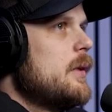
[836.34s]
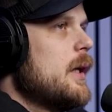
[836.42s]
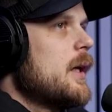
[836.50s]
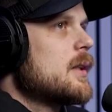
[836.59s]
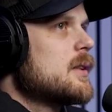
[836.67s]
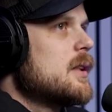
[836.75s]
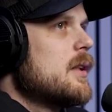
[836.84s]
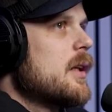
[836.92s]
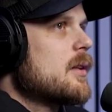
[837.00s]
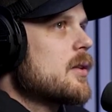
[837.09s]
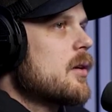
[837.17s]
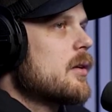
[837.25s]
Yeah, see,
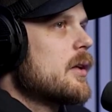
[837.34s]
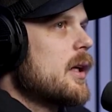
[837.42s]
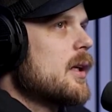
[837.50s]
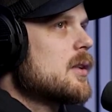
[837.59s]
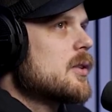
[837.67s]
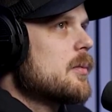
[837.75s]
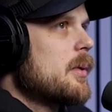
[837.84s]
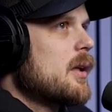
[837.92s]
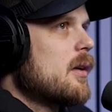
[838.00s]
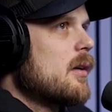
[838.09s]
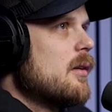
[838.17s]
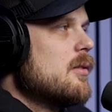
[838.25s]
that's hard to answer
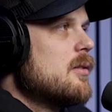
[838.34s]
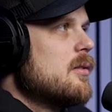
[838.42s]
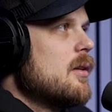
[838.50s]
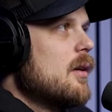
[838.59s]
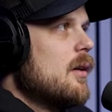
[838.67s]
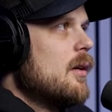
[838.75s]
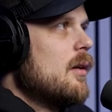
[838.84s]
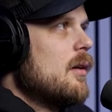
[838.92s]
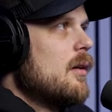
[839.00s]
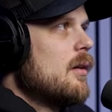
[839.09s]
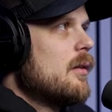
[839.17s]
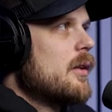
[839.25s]
because
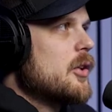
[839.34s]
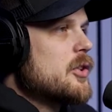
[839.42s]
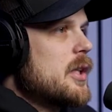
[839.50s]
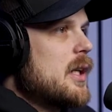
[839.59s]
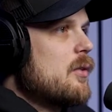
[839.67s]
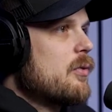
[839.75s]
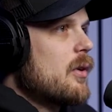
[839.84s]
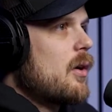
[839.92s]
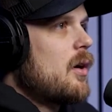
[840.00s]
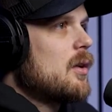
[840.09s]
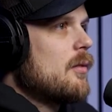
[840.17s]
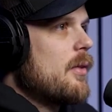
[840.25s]
there's need for
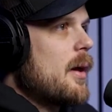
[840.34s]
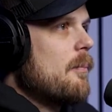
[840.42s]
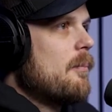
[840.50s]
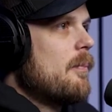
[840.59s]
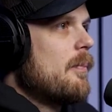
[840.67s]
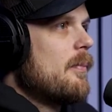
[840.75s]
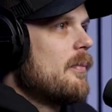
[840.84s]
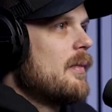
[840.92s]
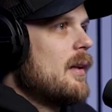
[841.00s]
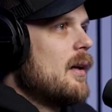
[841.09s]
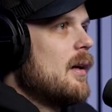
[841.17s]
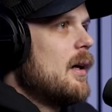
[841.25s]
all of them. Mm-hmm.
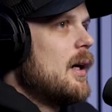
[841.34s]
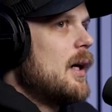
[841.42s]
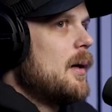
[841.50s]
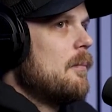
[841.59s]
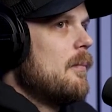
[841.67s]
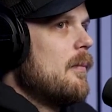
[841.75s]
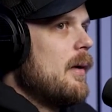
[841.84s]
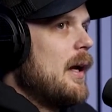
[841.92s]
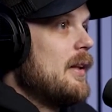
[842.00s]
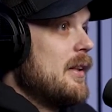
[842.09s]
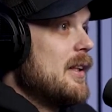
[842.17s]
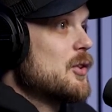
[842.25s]

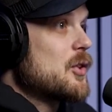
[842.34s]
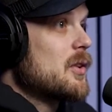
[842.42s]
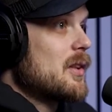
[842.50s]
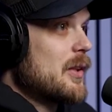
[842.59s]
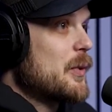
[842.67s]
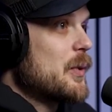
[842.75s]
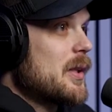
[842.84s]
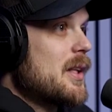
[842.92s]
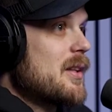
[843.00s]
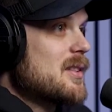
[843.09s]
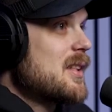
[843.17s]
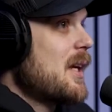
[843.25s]
And these are literally the